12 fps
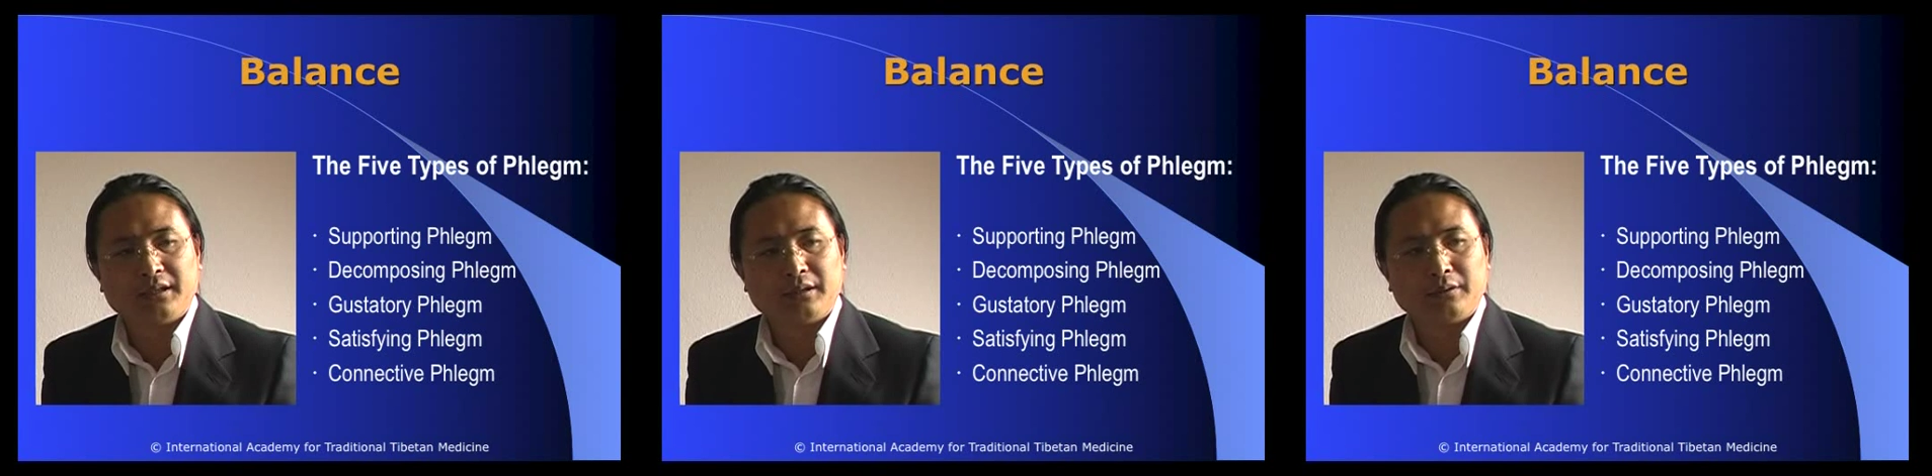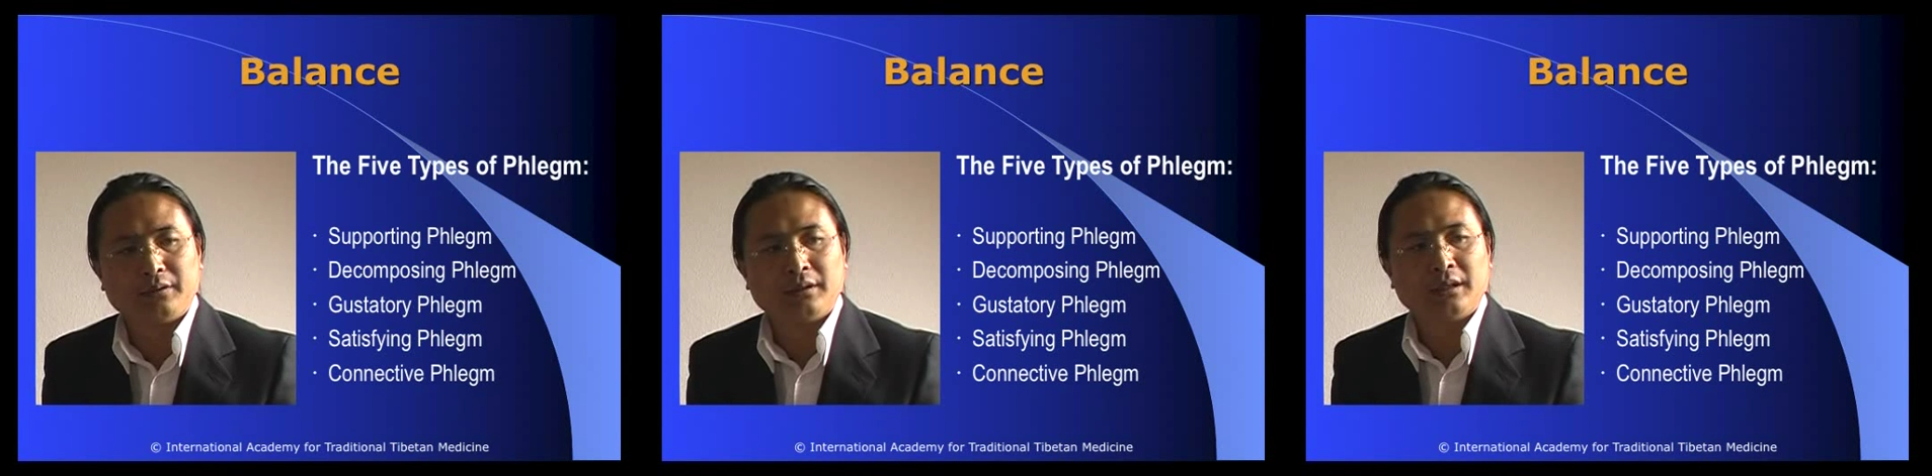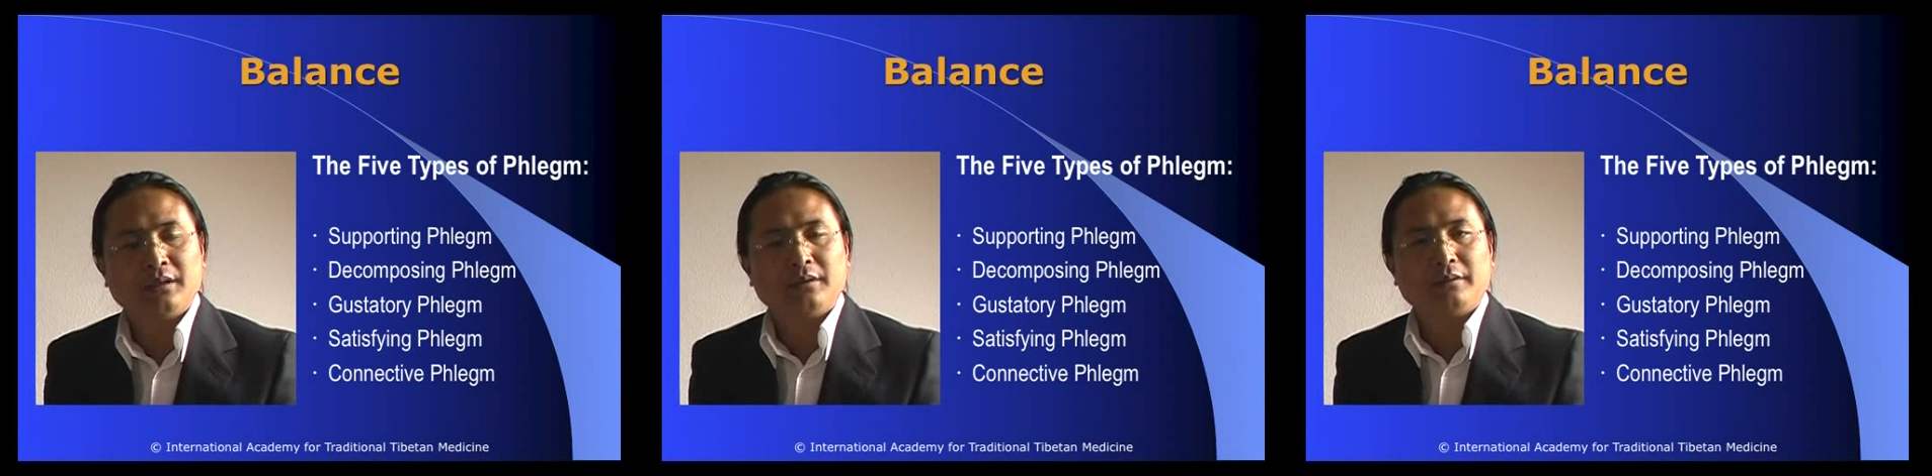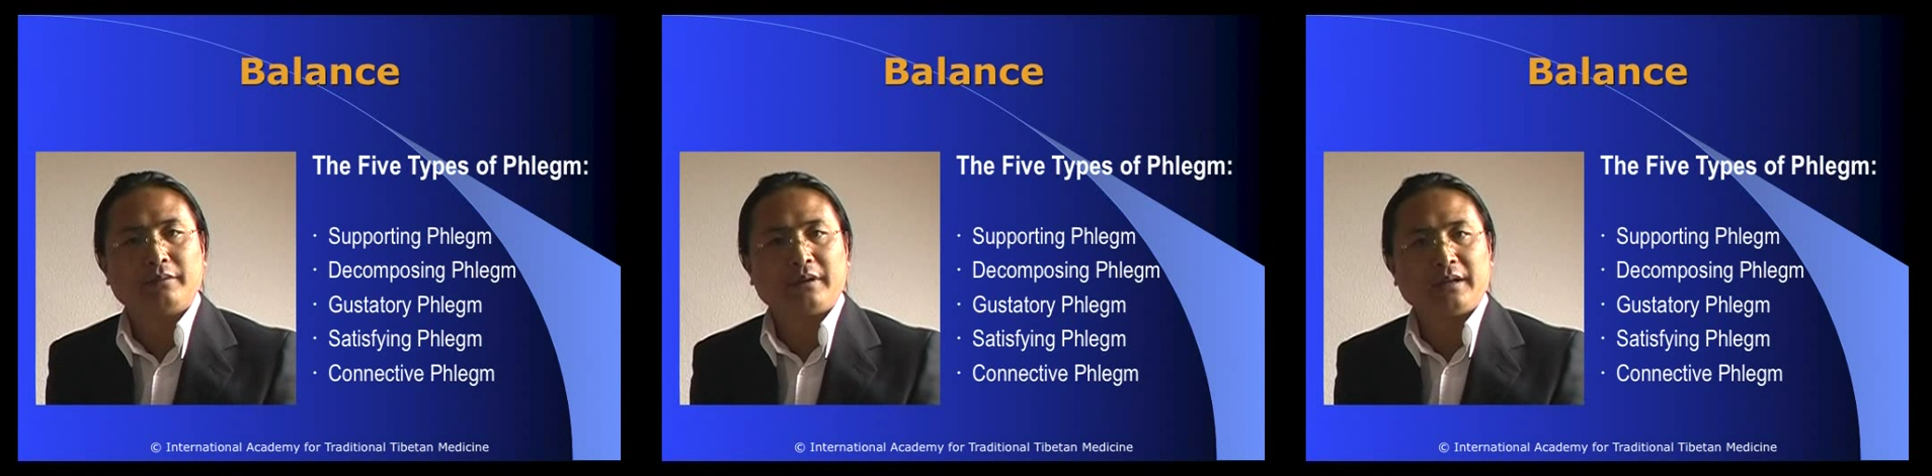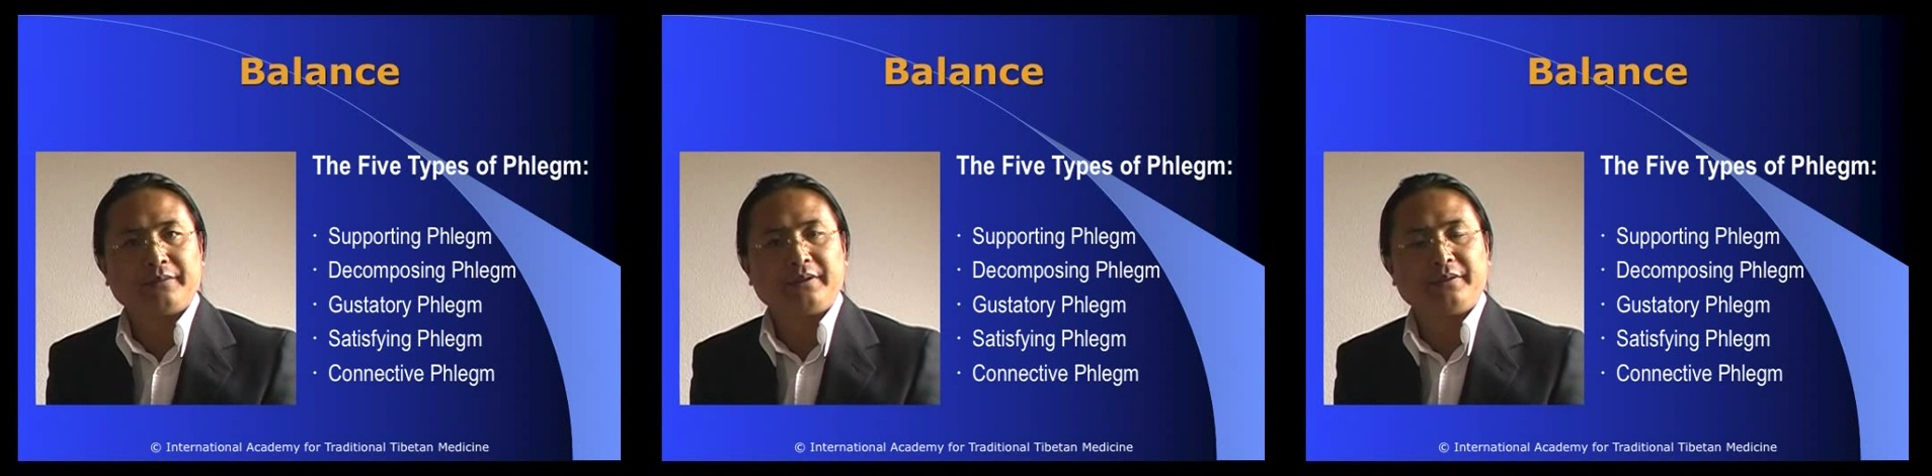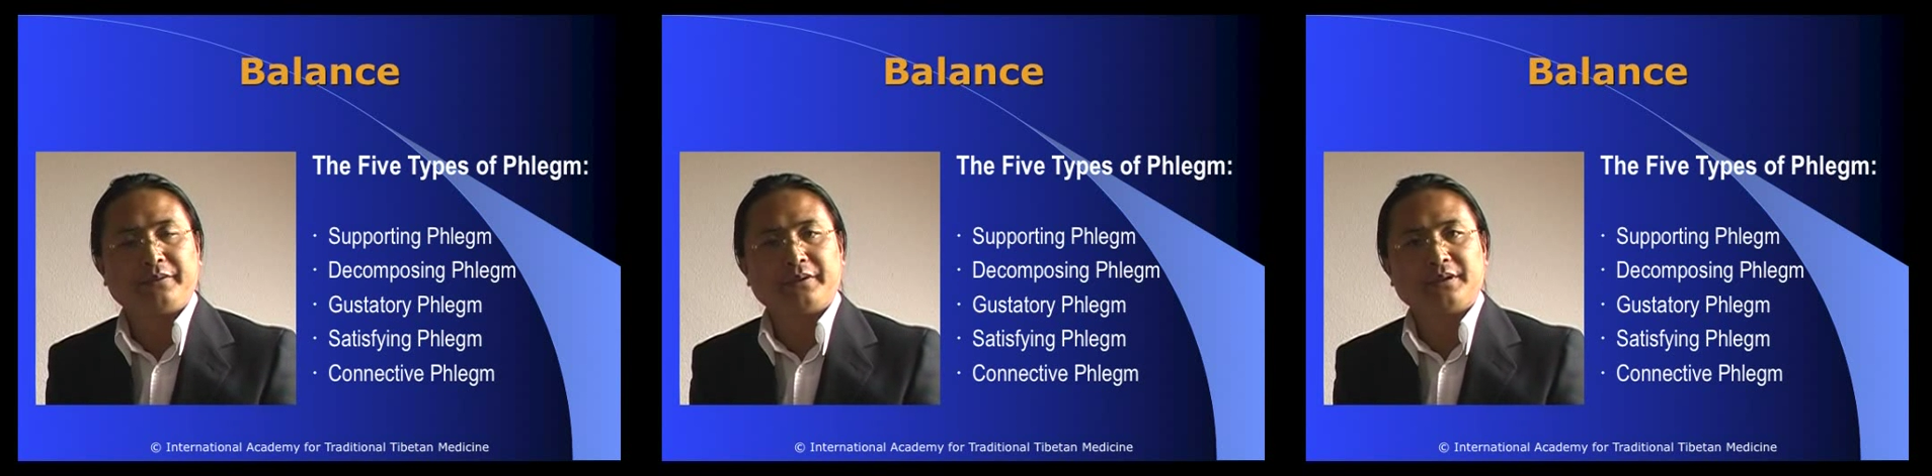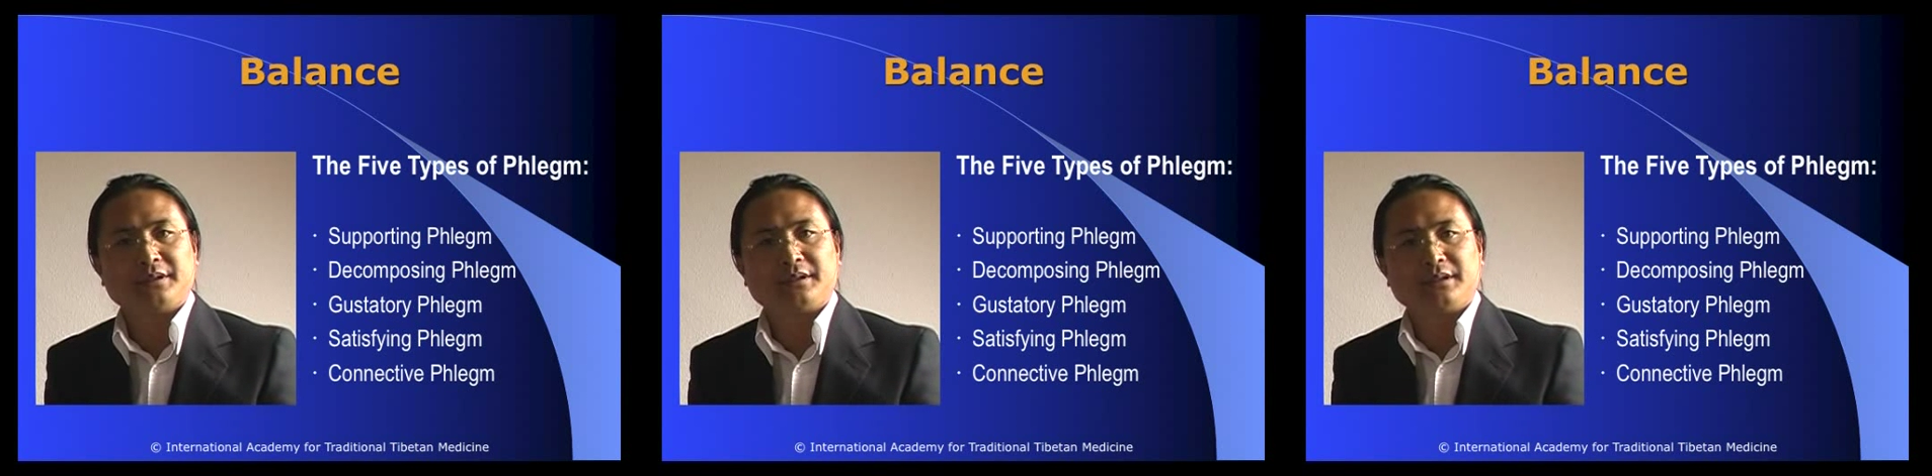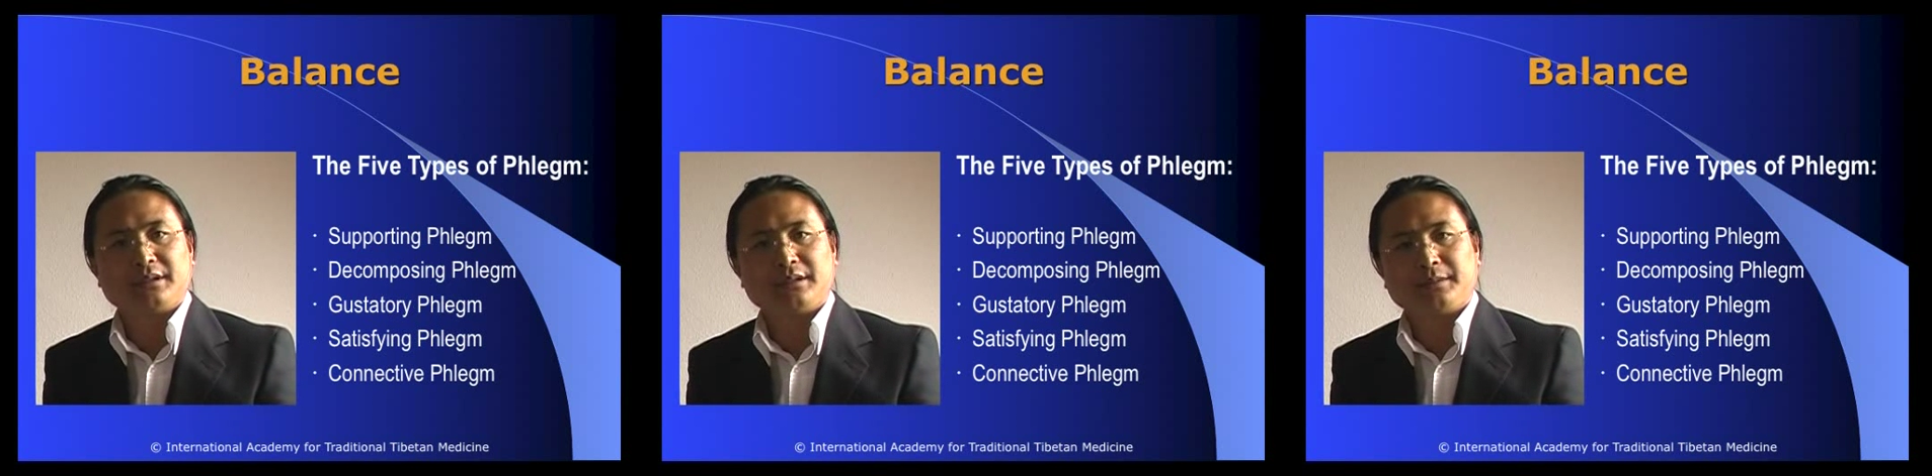in 5 different